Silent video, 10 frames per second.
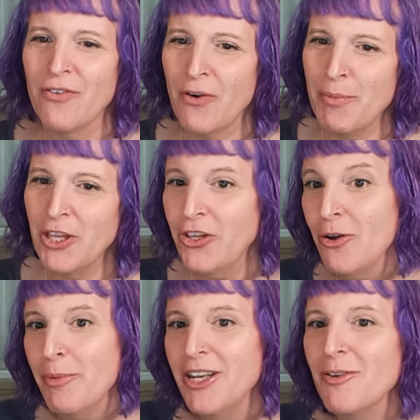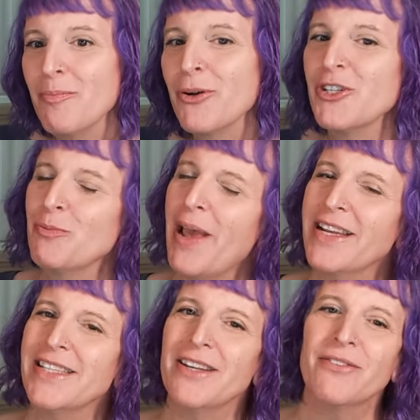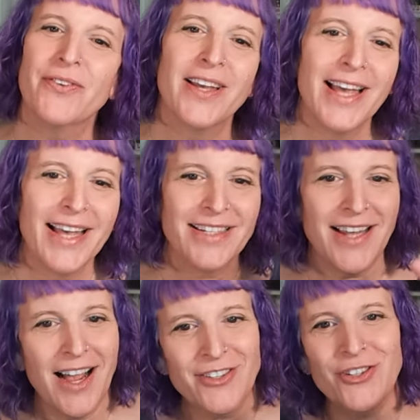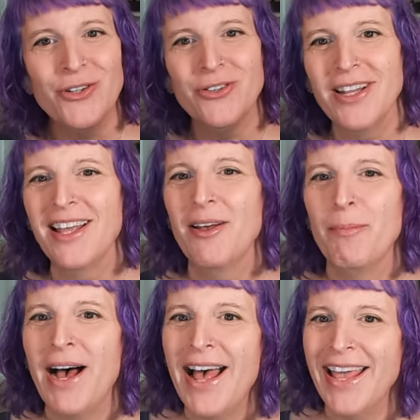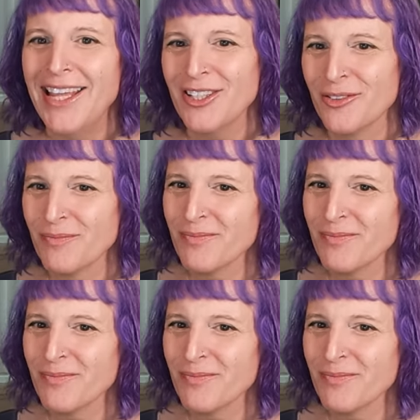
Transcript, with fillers: from the human perspective. Talk soon. Bye.